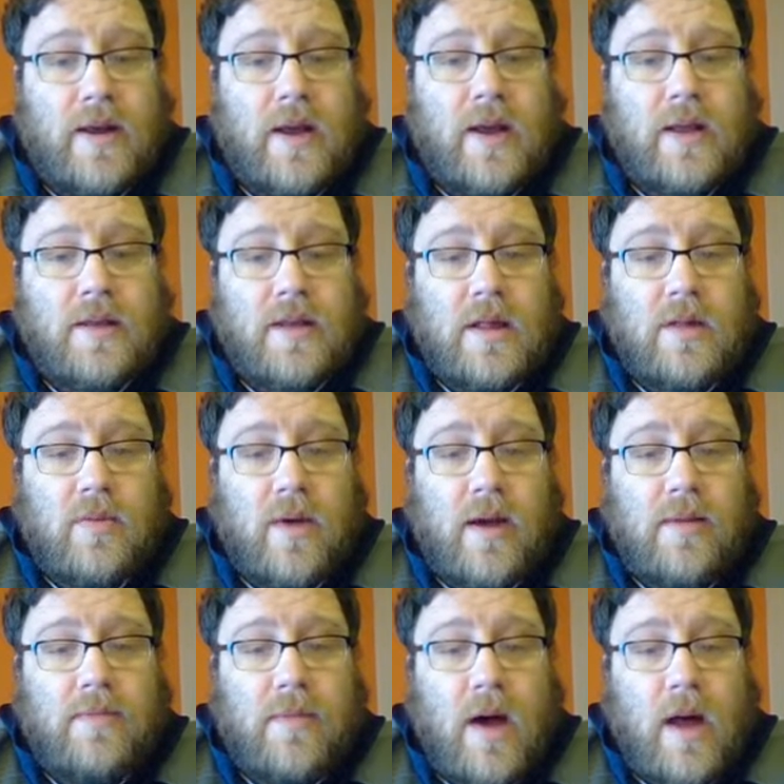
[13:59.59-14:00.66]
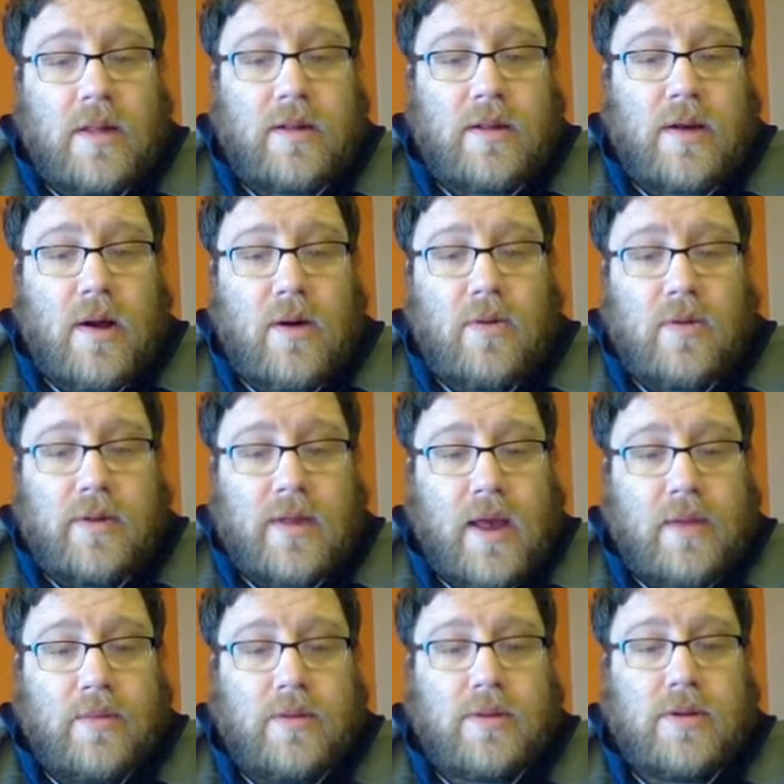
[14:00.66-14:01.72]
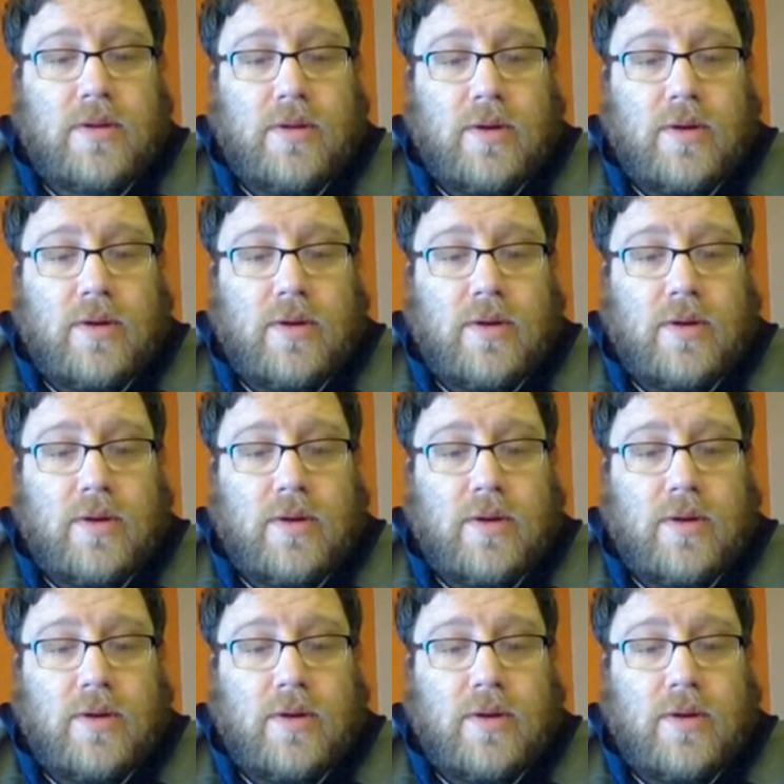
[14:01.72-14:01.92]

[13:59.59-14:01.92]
In this way, Moscow was able to